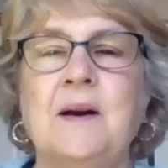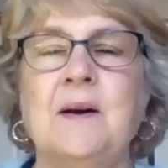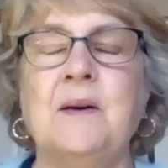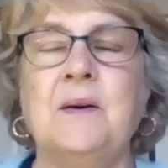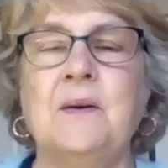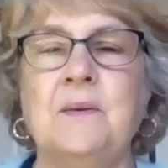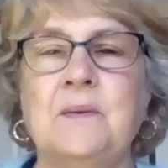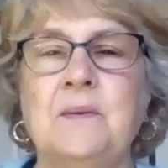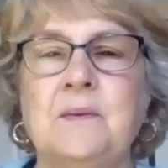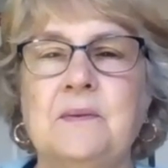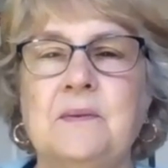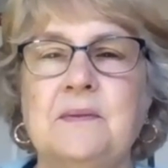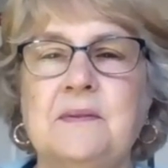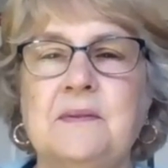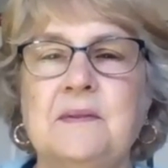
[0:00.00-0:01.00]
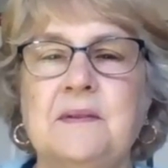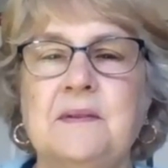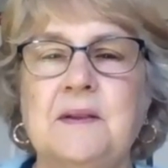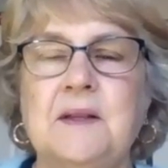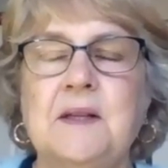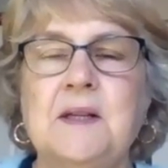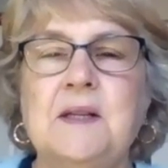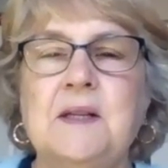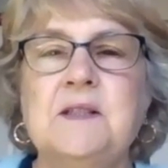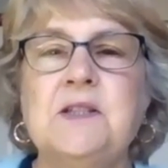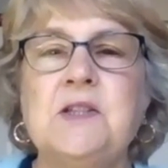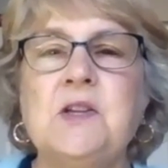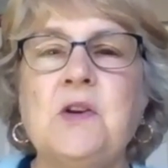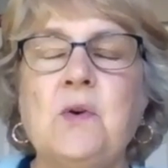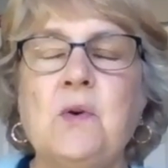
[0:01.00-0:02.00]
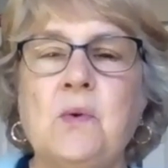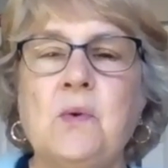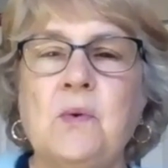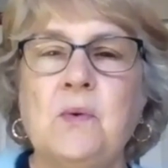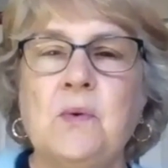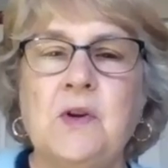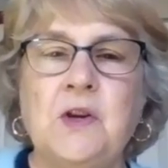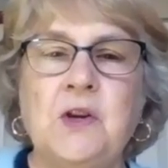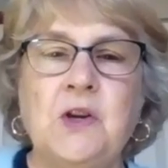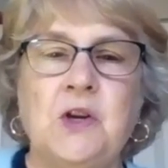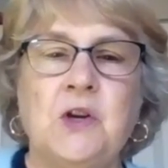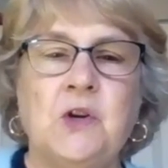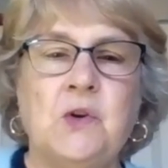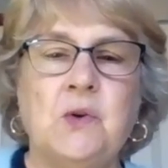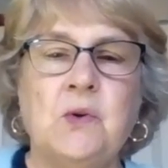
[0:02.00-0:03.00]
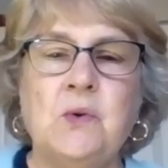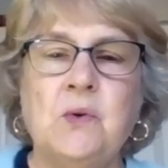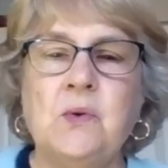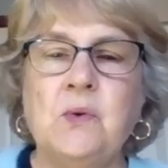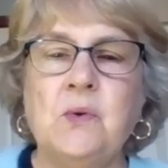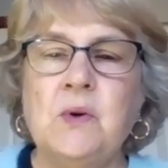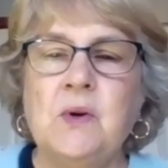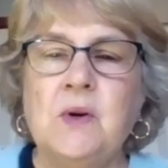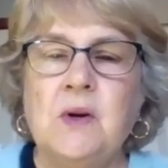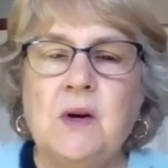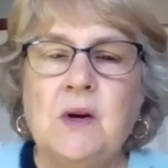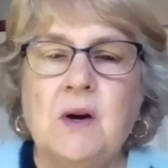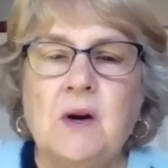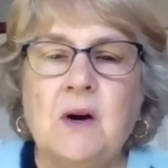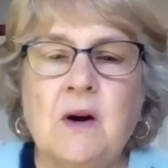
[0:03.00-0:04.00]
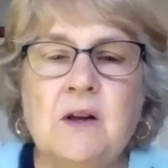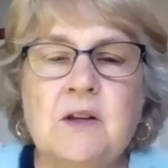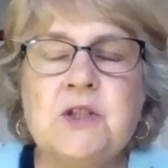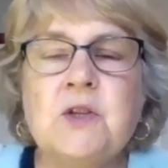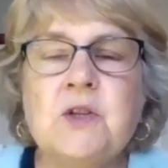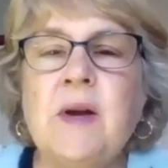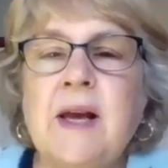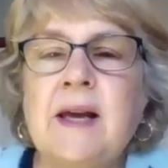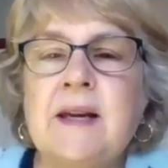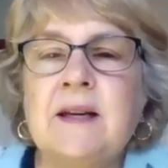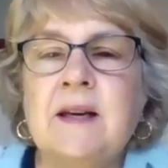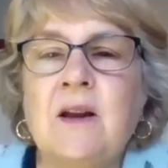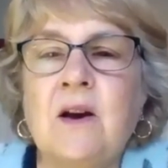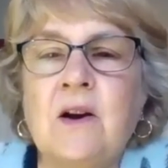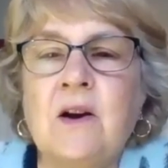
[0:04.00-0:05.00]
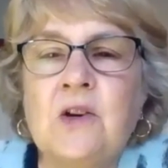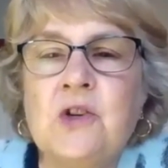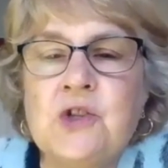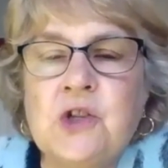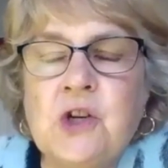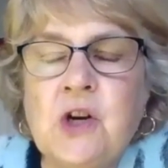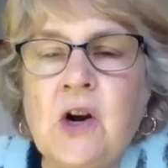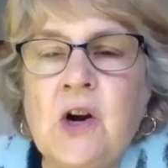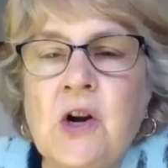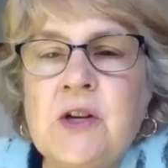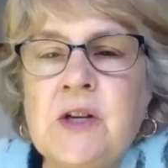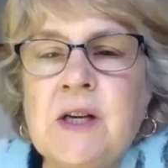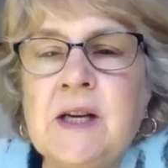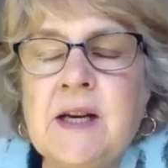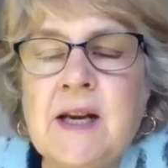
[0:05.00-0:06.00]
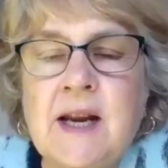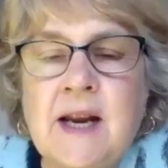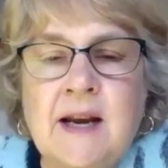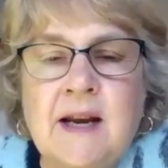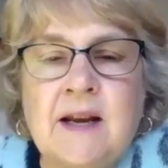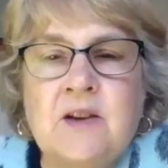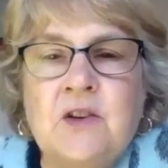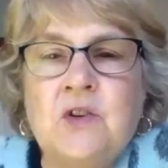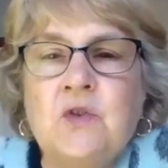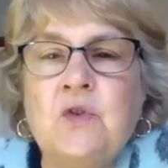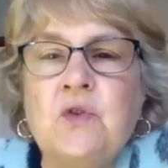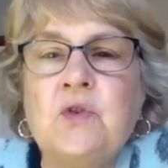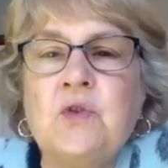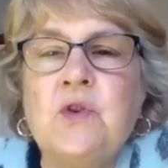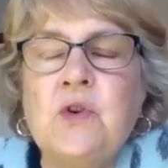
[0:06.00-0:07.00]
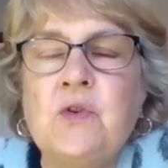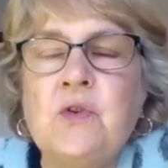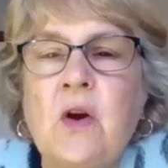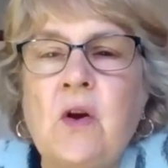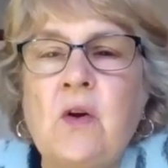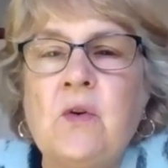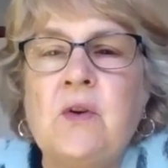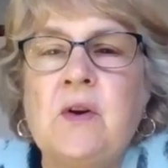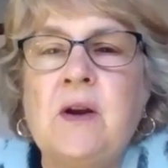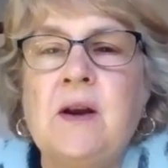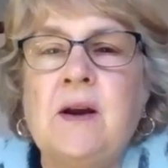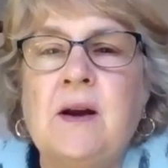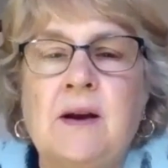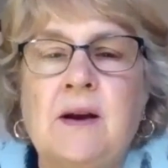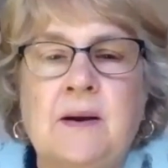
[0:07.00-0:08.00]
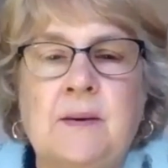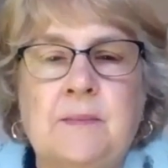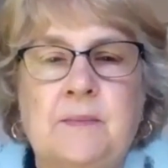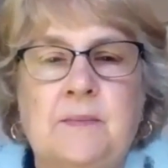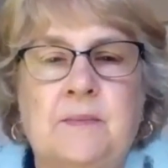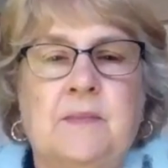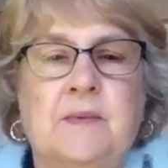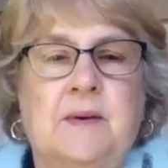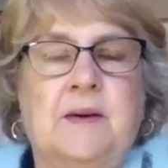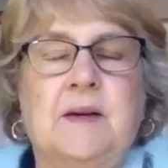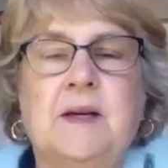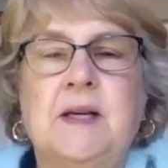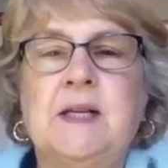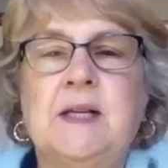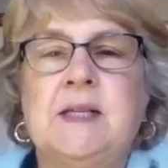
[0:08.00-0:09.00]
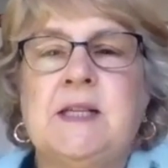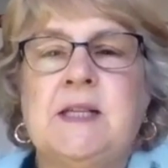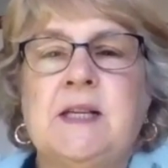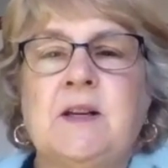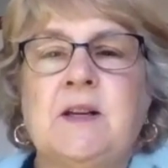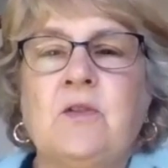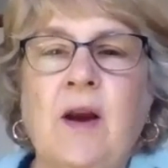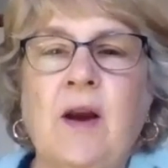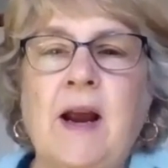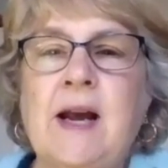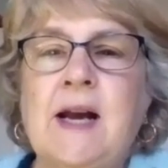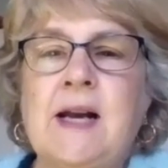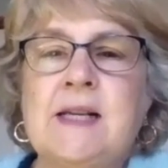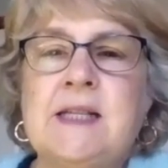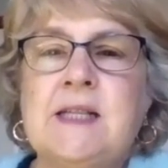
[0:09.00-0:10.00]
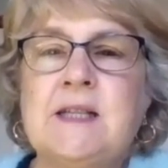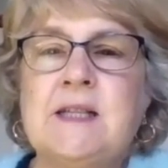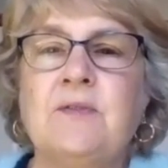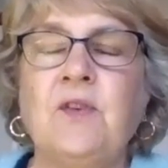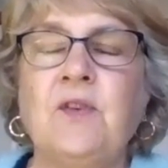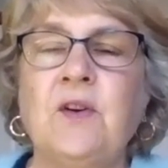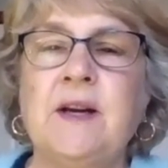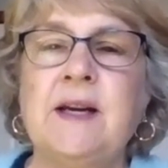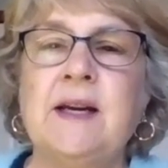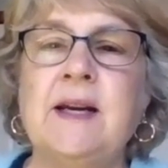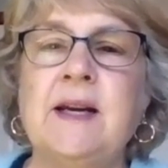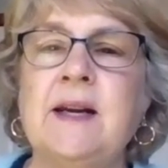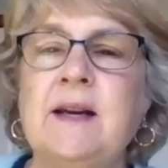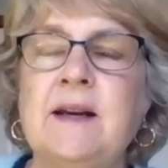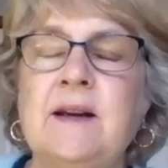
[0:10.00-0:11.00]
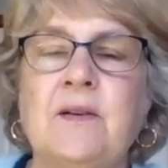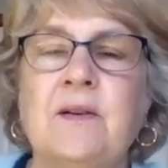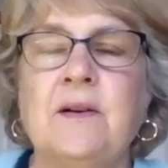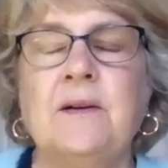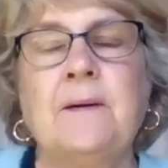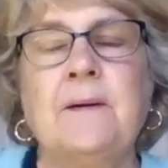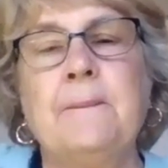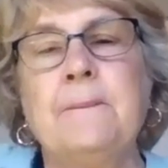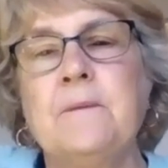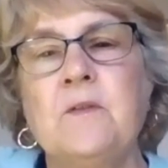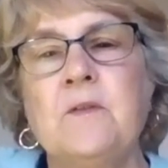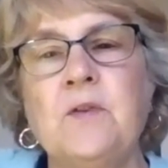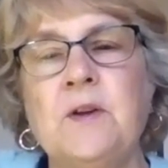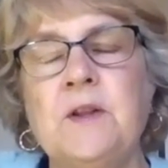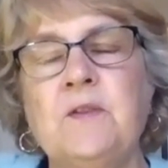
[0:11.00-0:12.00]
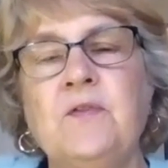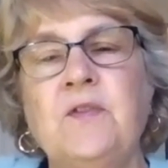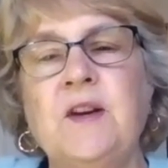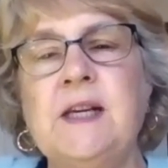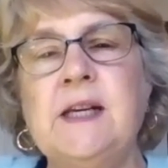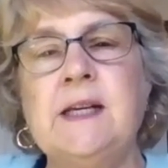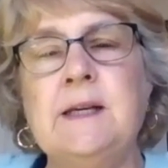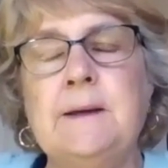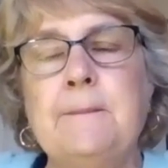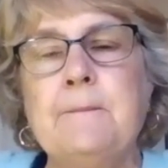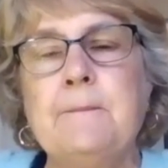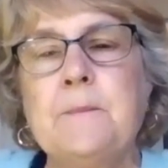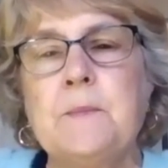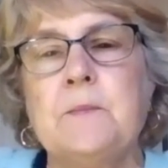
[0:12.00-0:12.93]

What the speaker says: Wow. So you also had a large garden, and you grew your own, is it grass for eating or for the feed?